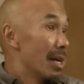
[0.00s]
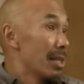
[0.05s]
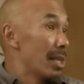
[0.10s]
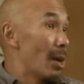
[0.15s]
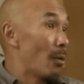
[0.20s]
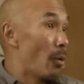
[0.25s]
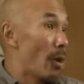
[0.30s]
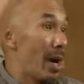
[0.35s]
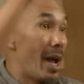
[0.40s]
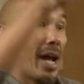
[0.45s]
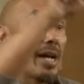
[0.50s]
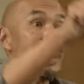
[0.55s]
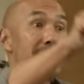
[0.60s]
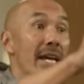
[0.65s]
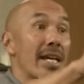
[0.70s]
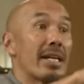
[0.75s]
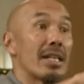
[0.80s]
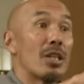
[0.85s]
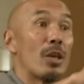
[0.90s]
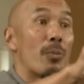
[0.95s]
That when I
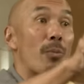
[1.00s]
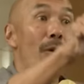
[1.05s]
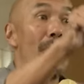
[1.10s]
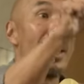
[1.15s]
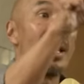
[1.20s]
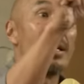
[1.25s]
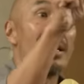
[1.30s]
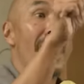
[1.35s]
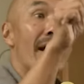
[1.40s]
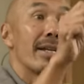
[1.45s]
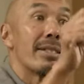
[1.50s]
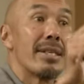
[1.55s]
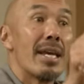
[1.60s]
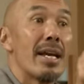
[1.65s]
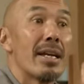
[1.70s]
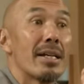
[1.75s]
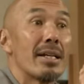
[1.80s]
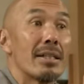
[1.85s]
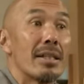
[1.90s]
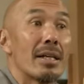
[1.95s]
take of the bread and I
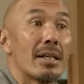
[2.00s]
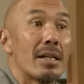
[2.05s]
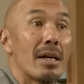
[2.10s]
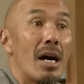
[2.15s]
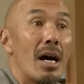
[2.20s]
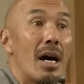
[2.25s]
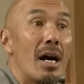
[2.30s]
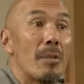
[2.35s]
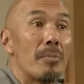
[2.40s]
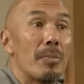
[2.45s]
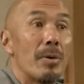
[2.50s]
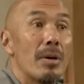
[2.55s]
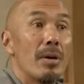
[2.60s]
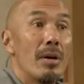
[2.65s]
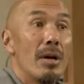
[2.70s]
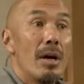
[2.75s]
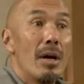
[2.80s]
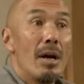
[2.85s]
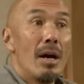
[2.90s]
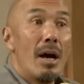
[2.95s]
take of the cup,
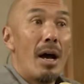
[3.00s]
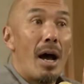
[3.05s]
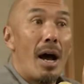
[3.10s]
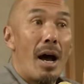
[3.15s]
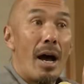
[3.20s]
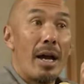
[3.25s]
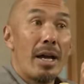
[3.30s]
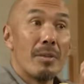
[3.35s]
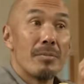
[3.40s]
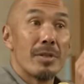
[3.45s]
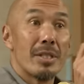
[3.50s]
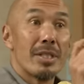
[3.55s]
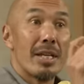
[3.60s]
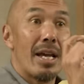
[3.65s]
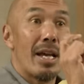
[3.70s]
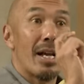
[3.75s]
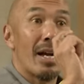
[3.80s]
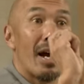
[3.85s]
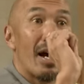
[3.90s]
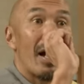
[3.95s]
I am
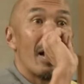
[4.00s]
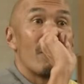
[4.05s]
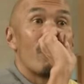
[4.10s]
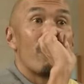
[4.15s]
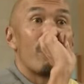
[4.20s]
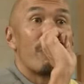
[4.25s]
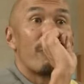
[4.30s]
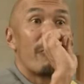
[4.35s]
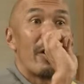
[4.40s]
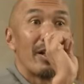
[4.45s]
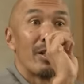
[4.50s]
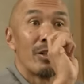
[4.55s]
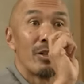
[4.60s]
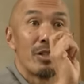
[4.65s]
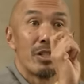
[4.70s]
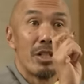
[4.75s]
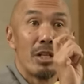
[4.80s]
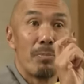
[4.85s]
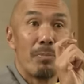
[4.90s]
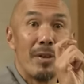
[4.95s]
saying I am
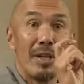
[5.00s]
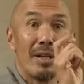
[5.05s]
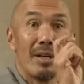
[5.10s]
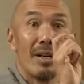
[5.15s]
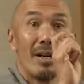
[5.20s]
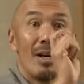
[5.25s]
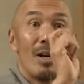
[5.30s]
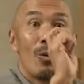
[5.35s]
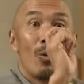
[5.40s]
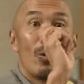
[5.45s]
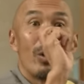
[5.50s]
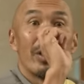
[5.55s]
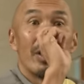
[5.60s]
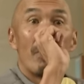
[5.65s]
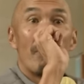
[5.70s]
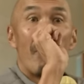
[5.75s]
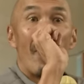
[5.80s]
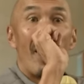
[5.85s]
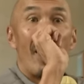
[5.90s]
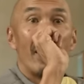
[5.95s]
fellowshipping with the
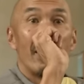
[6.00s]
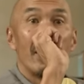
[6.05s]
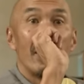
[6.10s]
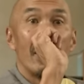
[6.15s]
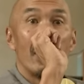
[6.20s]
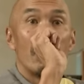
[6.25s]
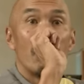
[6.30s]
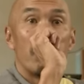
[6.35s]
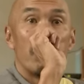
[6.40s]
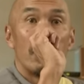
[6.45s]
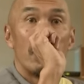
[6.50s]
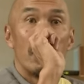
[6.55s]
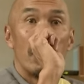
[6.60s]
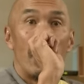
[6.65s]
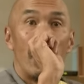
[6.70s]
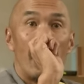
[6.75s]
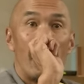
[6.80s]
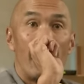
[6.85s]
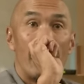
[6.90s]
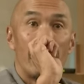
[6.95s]
body and
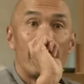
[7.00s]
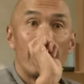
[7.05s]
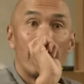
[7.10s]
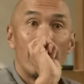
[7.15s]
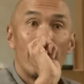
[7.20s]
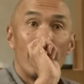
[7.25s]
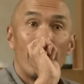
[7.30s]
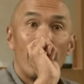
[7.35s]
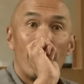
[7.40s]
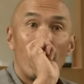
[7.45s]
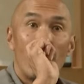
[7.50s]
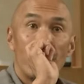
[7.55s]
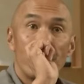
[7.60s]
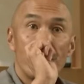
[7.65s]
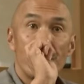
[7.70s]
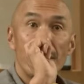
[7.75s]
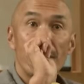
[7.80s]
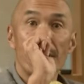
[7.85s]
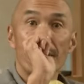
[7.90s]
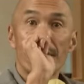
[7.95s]
blood of
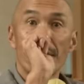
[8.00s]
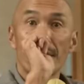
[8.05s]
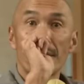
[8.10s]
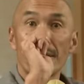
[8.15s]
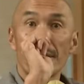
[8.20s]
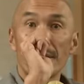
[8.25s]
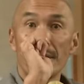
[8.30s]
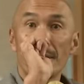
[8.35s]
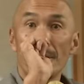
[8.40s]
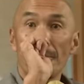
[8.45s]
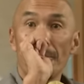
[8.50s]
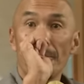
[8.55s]
Jesus.